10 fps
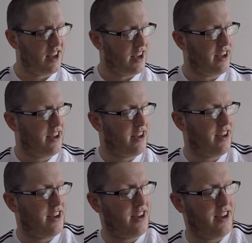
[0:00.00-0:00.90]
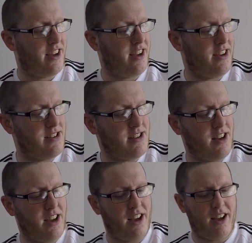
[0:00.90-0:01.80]
I
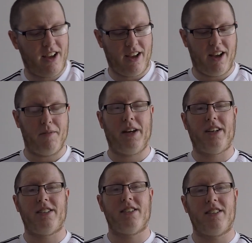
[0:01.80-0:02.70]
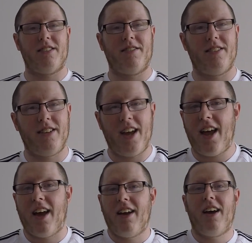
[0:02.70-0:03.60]
mean, yeah.
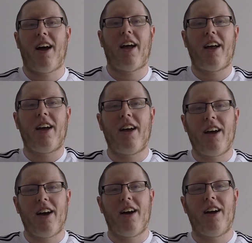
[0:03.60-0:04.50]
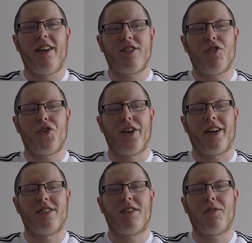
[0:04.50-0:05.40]
It's ironic
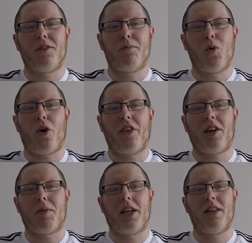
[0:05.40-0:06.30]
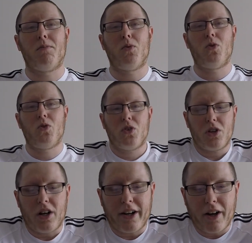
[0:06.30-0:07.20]
because the more I think about it, the more
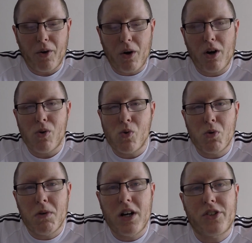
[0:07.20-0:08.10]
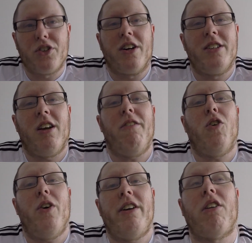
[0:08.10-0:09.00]
I go, oh, all the merchandise I've
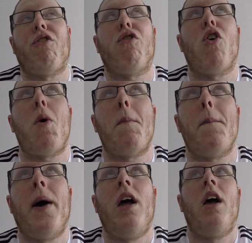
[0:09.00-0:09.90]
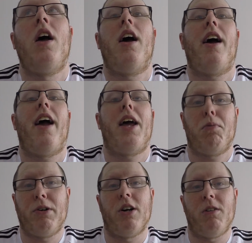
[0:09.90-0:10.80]
got is from
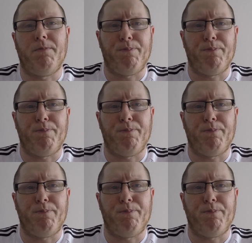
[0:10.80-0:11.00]
Epcot.